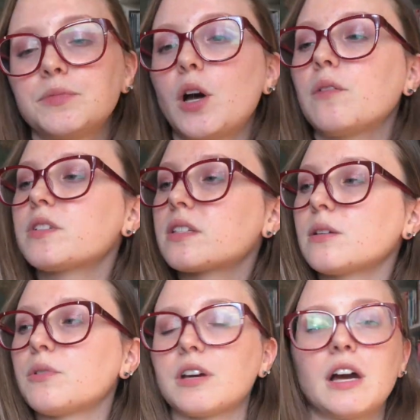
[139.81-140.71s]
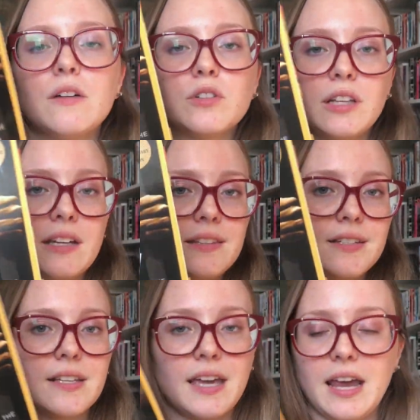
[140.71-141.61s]
Obviously with a cover like
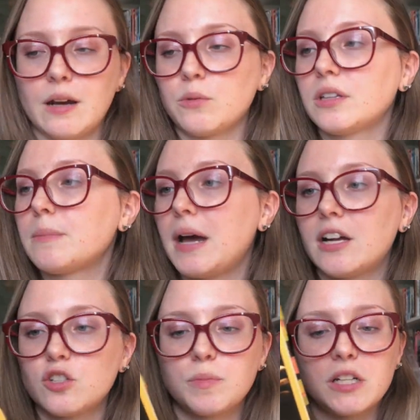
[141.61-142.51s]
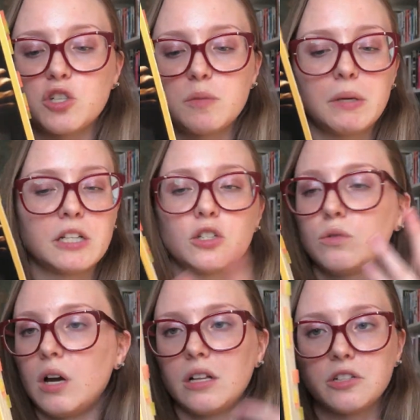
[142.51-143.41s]
this, it can't really match, but I just pick 2
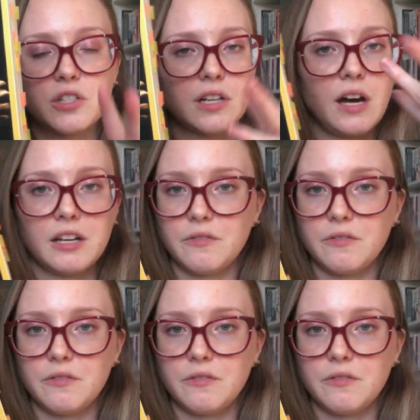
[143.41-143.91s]
colors and kind of